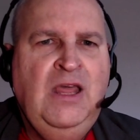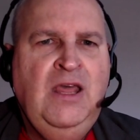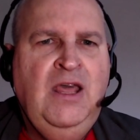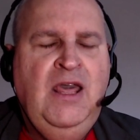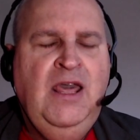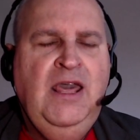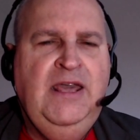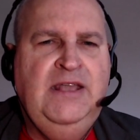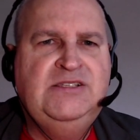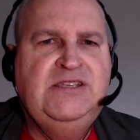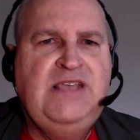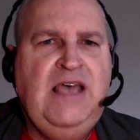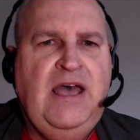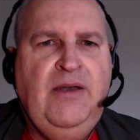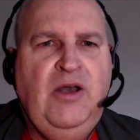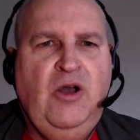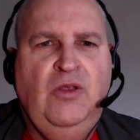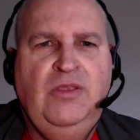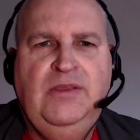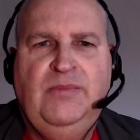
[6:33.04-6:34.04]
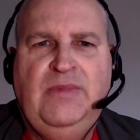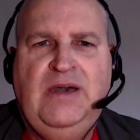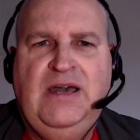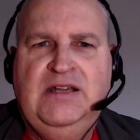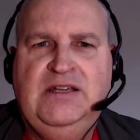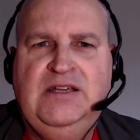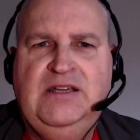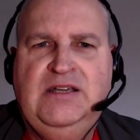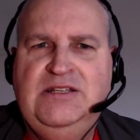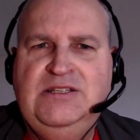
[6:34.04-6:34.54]
It's on the
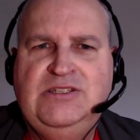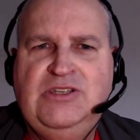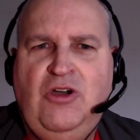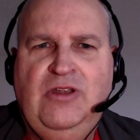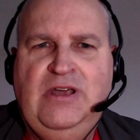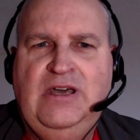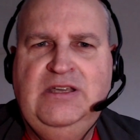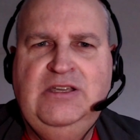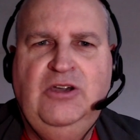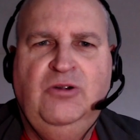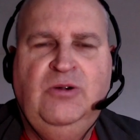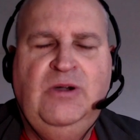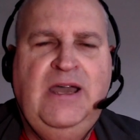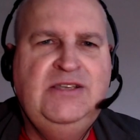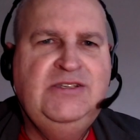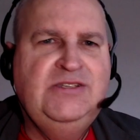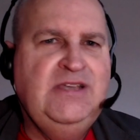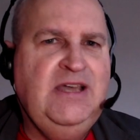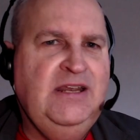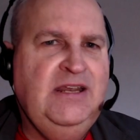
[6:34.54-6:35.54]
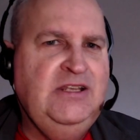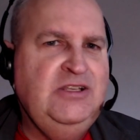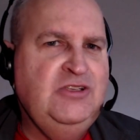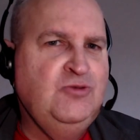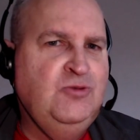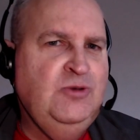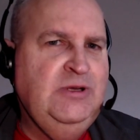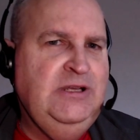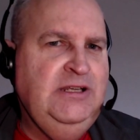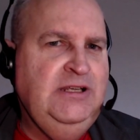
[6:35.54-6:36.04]
Mac and it's on iOS and
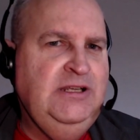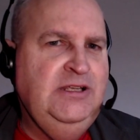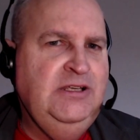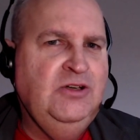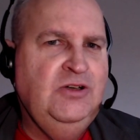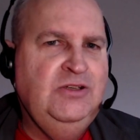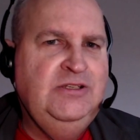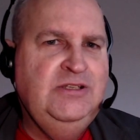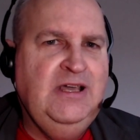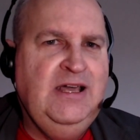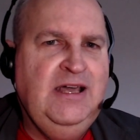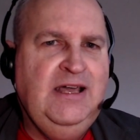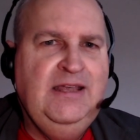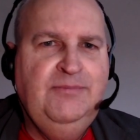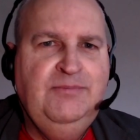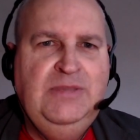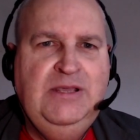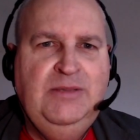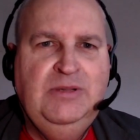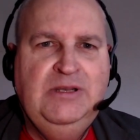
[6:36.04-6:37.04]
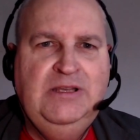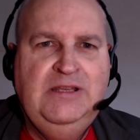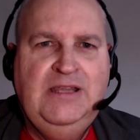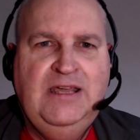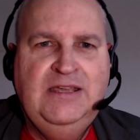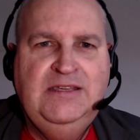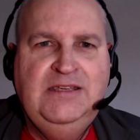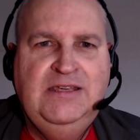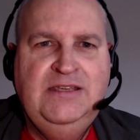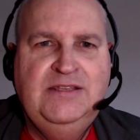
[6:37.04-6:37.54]
it's really good and people
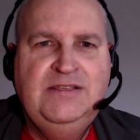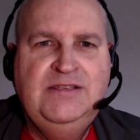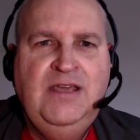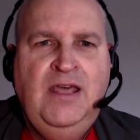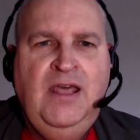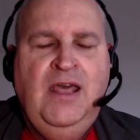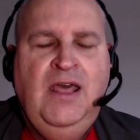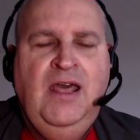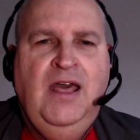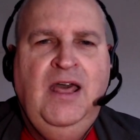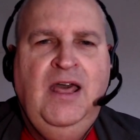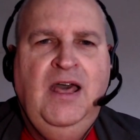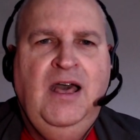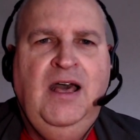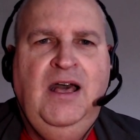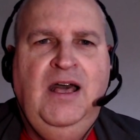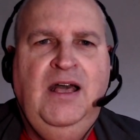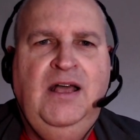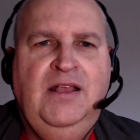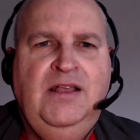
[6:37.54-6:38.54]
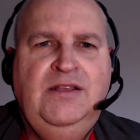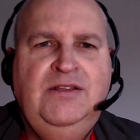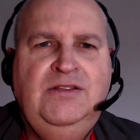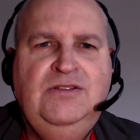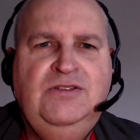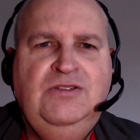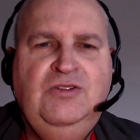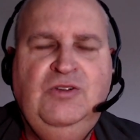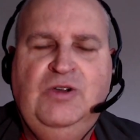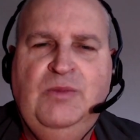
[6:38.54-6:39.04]
like it.
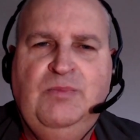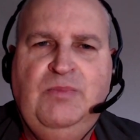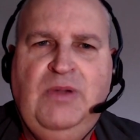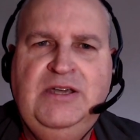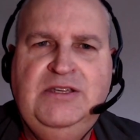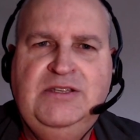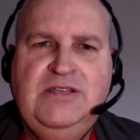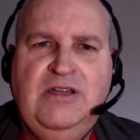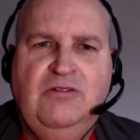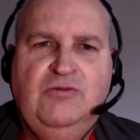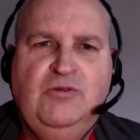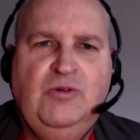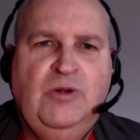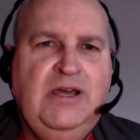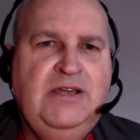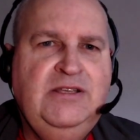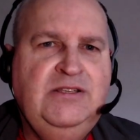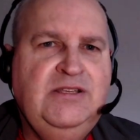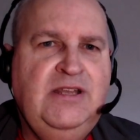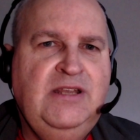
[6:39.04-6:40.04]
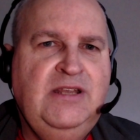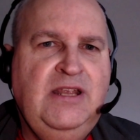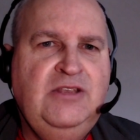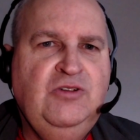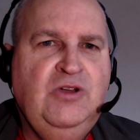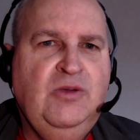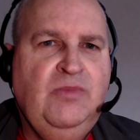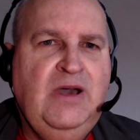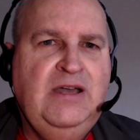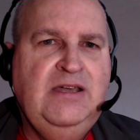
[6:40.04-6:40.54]
And you could buy it outright and then
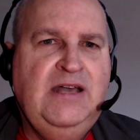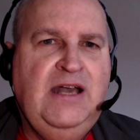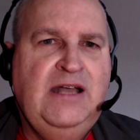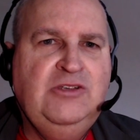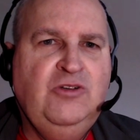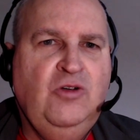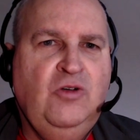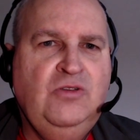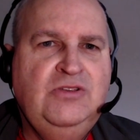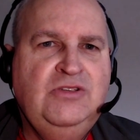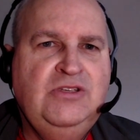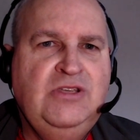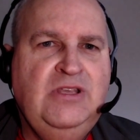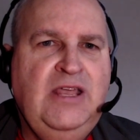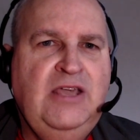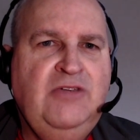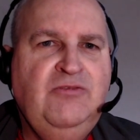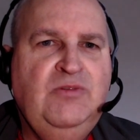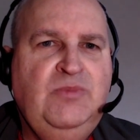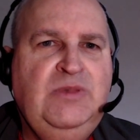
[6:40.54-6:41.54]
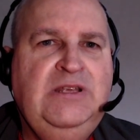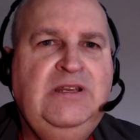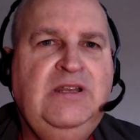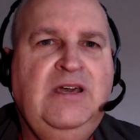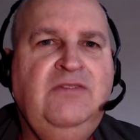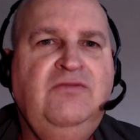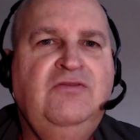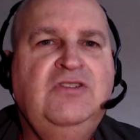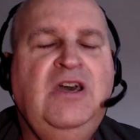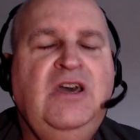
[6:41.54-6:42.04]
you could buy add-ons and they would be
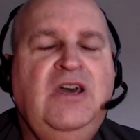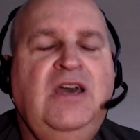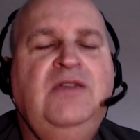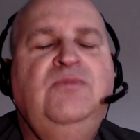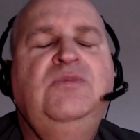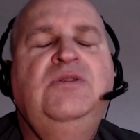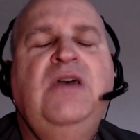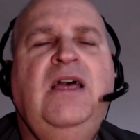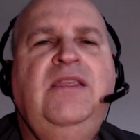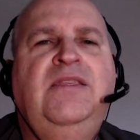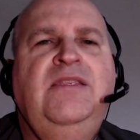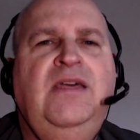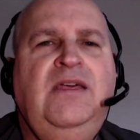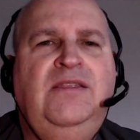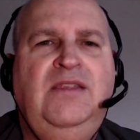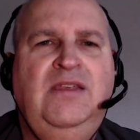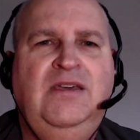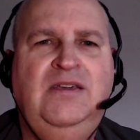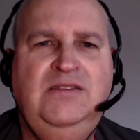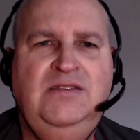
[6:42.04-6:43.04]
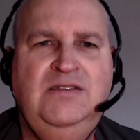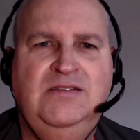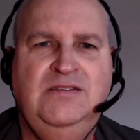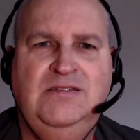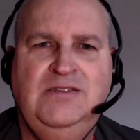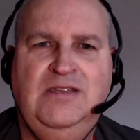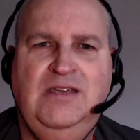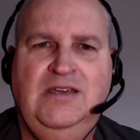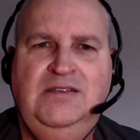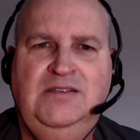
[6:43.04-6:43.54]
lifetimes. And then they
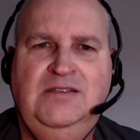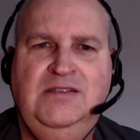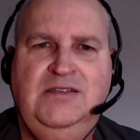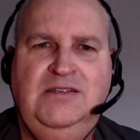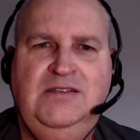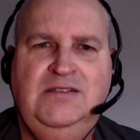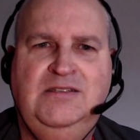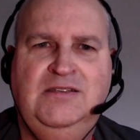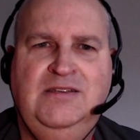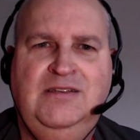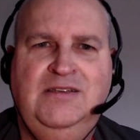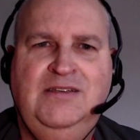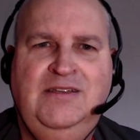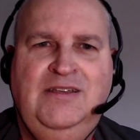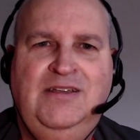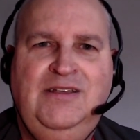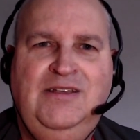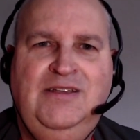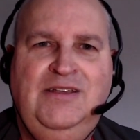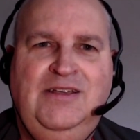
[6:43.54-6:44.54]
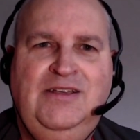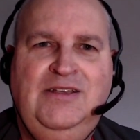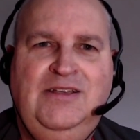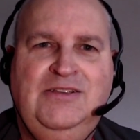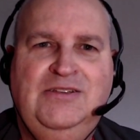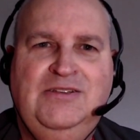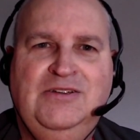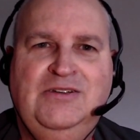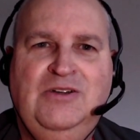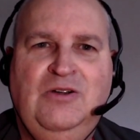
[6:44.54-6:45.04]
decided
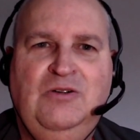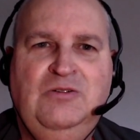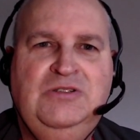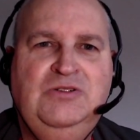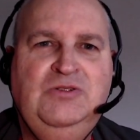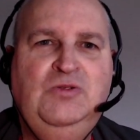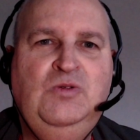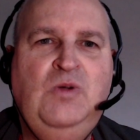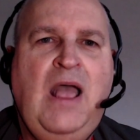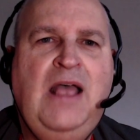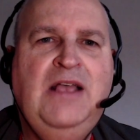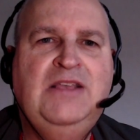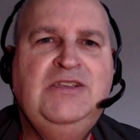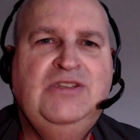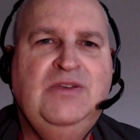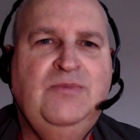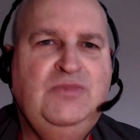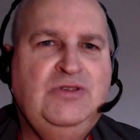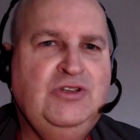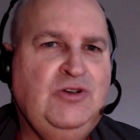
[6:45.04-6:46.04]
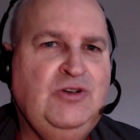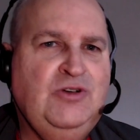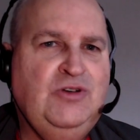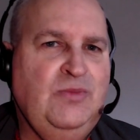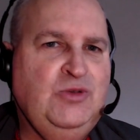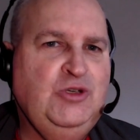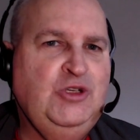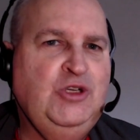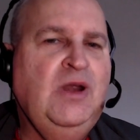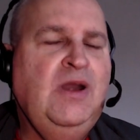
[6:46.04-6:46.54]
to go to
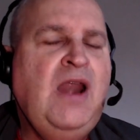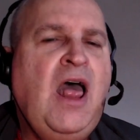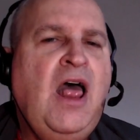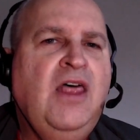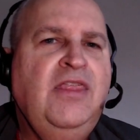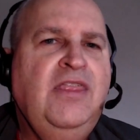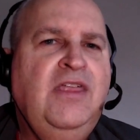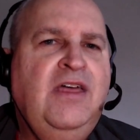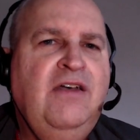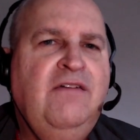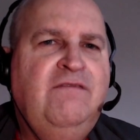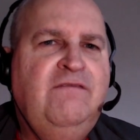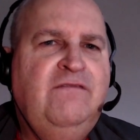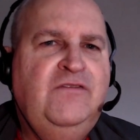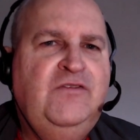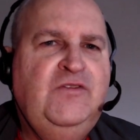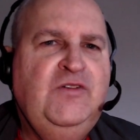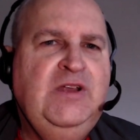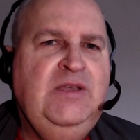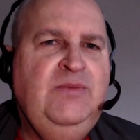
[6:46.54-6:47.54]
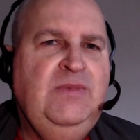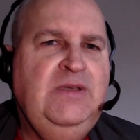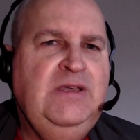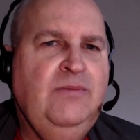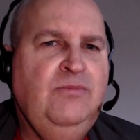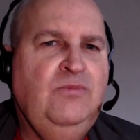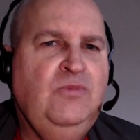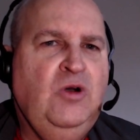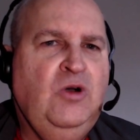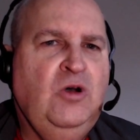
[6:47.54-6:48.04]
subscription, the
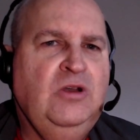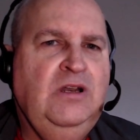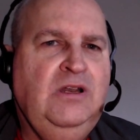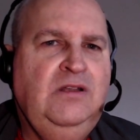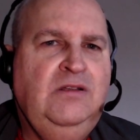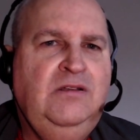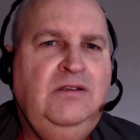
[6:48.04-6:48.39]
freemium model.